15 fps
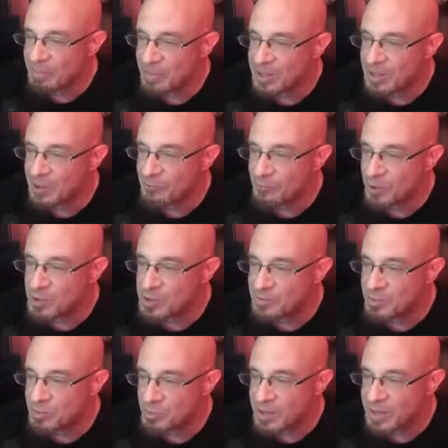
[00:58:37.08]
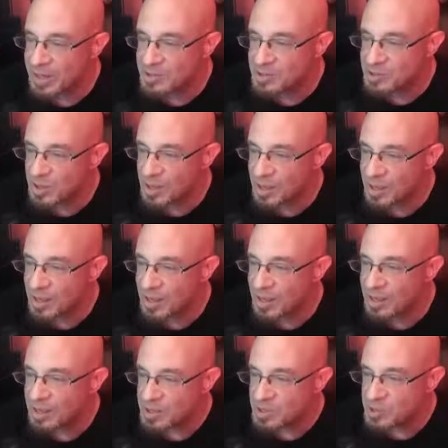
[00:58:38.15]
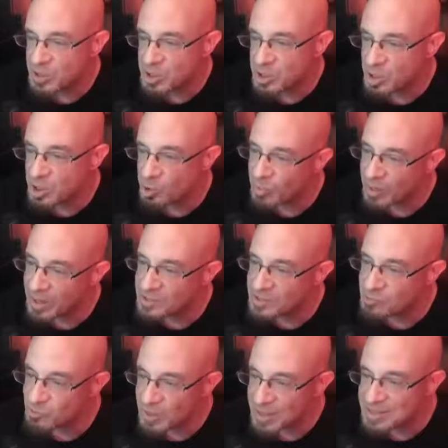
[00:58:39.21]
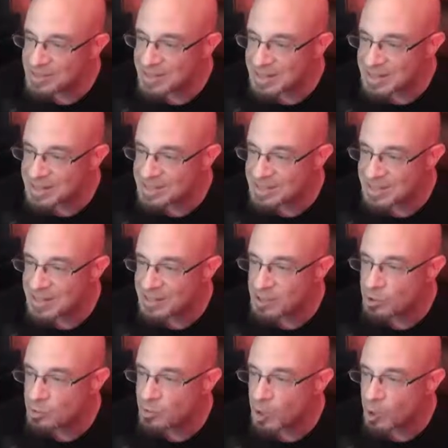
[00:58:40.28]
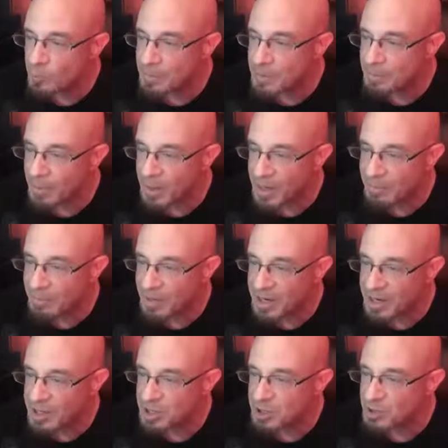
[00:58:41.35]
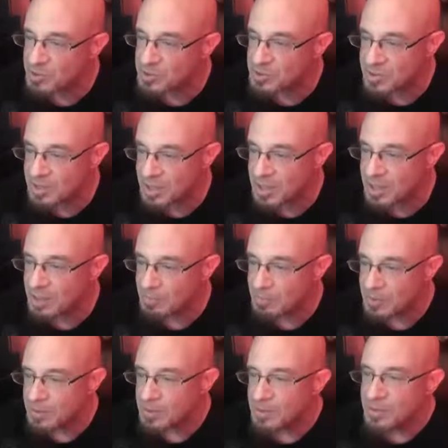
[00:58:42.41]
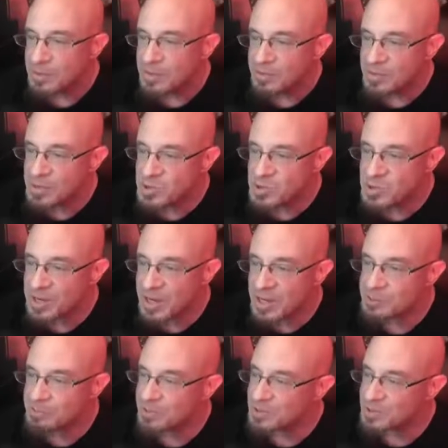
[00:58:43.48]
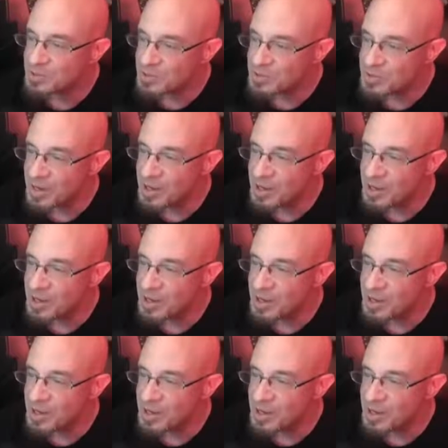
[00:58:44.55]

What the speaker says: played their first of a 3-night 6-show residency at the newly opened Bottom Line in New York City. The Sex Pistols.